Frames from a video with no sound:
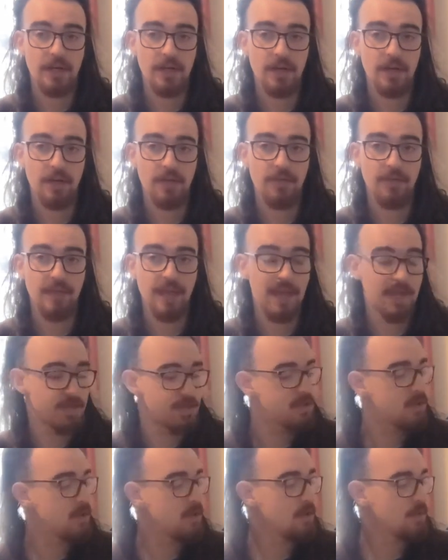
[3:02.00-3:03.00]
of the A
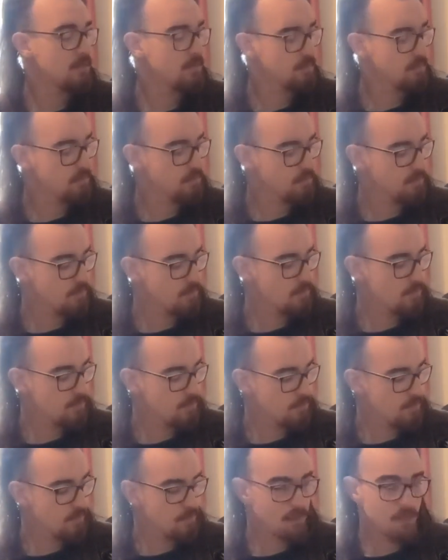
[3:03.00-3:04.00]
string.
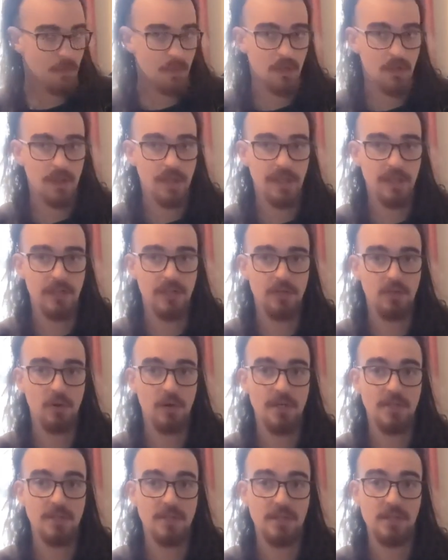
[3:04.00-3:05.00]
You hit it
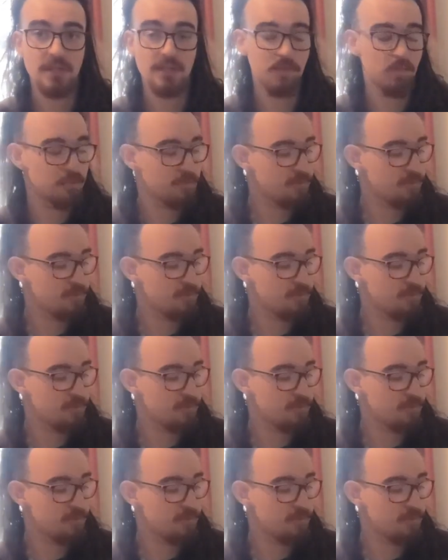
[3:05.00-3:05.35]
twice like you did